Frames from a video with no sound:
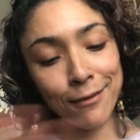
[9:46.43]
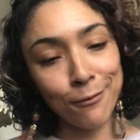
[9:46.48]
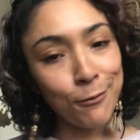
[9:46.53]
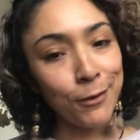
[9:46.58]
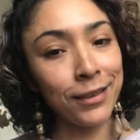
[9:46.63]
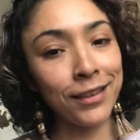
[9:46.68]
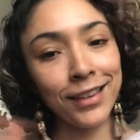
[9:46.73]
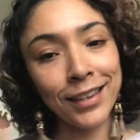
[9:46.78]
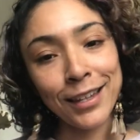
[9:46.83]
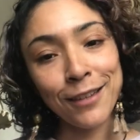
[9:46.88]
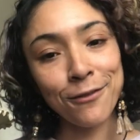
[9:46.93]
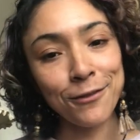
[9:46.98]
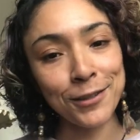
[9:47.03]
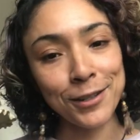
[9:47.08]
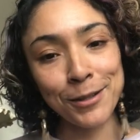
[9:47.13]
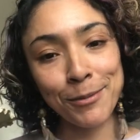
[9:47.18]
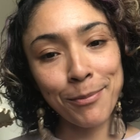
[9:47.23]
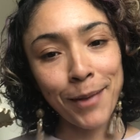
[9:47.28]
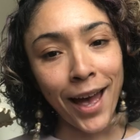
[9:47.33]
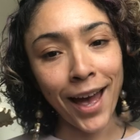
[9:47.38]
when the leaf
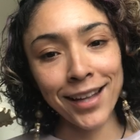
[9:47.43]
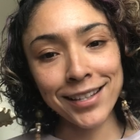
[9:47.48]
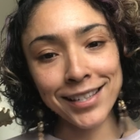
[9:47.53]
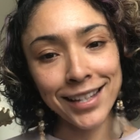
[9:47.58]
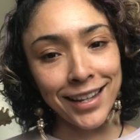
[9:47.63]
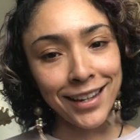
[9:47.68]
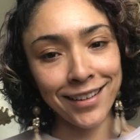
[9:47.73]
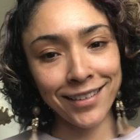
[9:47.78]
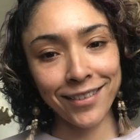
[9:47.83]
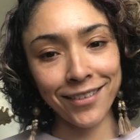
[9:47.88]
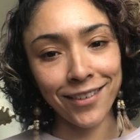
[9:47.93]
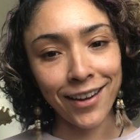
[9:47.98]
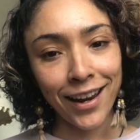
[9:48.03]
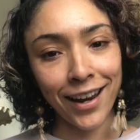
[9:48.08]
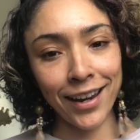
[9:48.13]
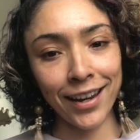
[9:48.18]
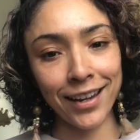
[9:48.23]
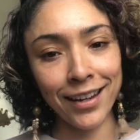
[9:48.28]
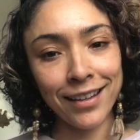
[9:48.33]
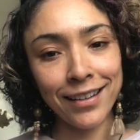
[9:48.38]
was passing,
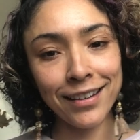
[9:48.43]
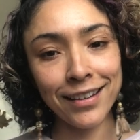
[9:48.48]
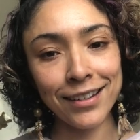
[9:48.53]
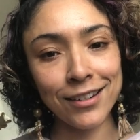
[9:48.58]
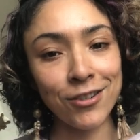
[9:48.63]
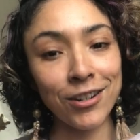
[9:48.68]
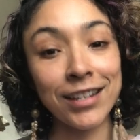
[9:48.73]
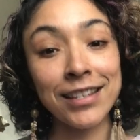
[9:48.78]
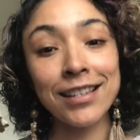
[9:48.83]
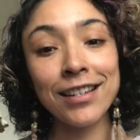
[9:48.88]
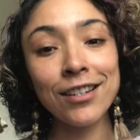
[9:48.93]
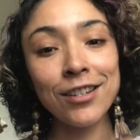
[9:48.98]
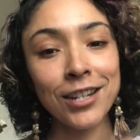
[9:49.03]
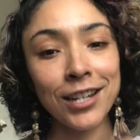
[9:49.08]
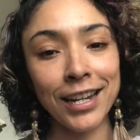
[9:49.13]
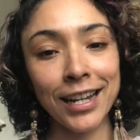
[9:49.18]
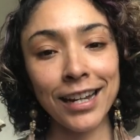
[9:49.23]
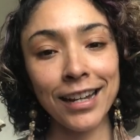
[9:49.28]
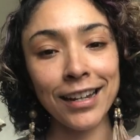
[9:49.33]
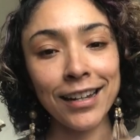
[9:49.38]
right,
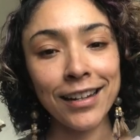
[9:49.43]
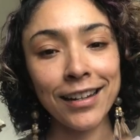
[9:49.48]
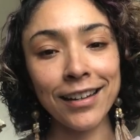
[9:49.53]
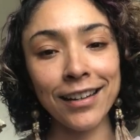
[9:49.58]
transitioning.